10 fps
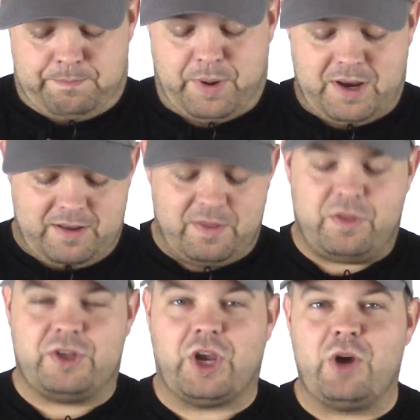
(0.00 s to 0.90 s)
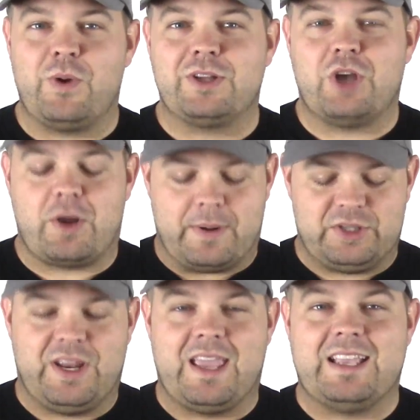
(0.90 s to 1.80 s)
But the tire we're going to talk about
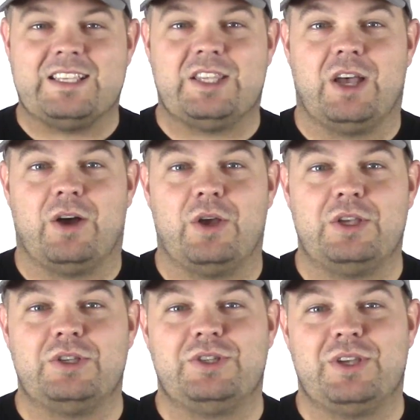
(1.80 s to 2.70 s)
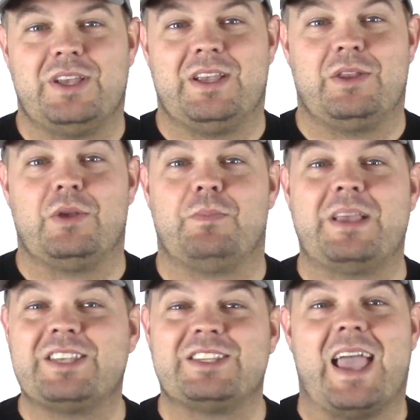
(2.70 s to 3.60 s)
today is
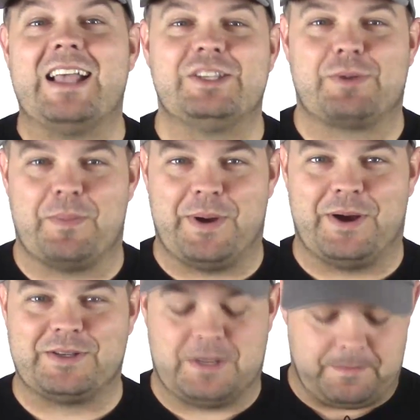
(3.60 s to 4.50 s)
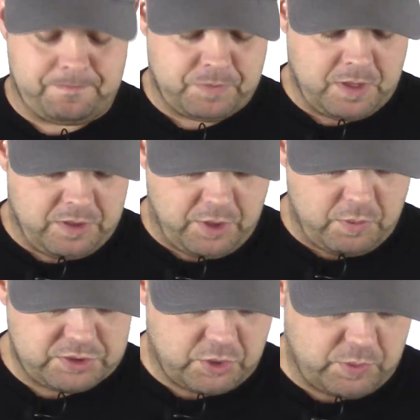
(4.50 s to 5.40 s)
basically a heads-up comparison. There
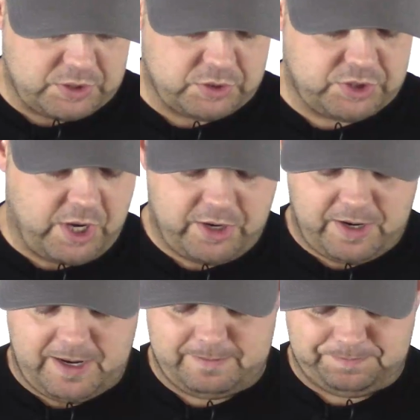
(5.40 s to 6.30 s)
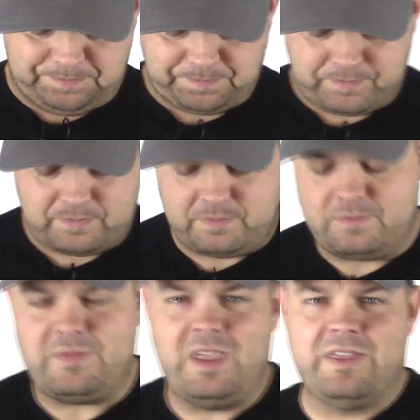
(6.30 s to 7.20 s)
was an original tire, and
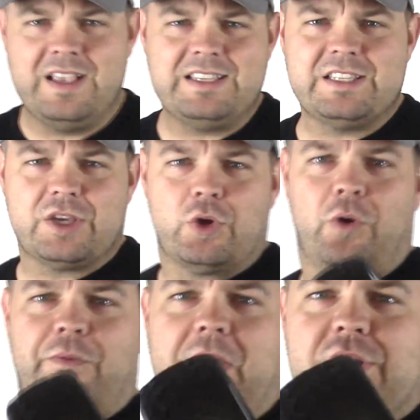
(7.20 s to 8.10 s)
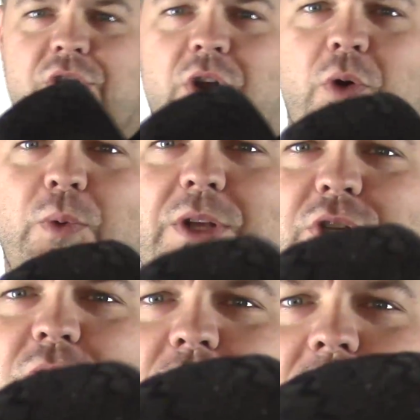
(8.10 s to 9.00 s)
this is a good old-fashioned
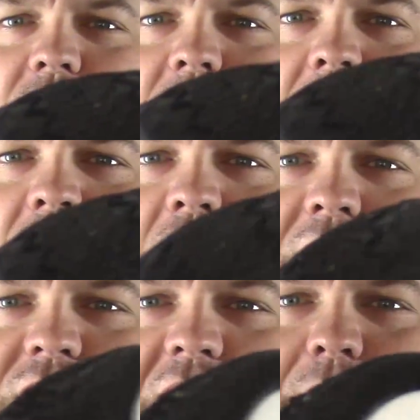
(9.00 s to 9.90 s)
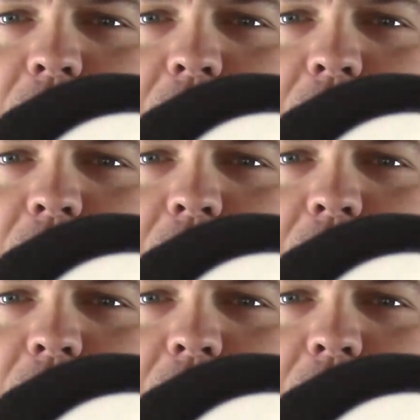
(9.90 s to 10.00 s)
original Team